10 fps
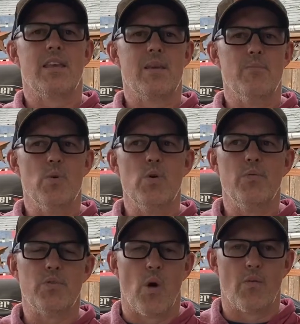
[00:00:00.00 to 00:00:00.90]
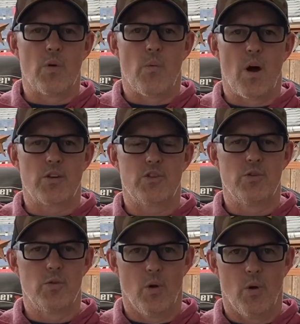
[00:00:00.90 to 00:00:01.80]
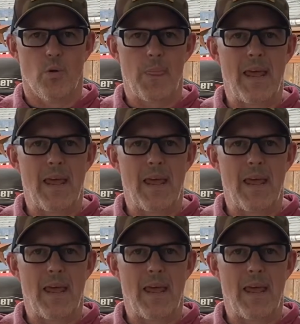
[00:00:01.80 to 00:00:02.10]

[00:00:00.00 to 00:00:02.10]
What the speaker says: He moved over to Washougal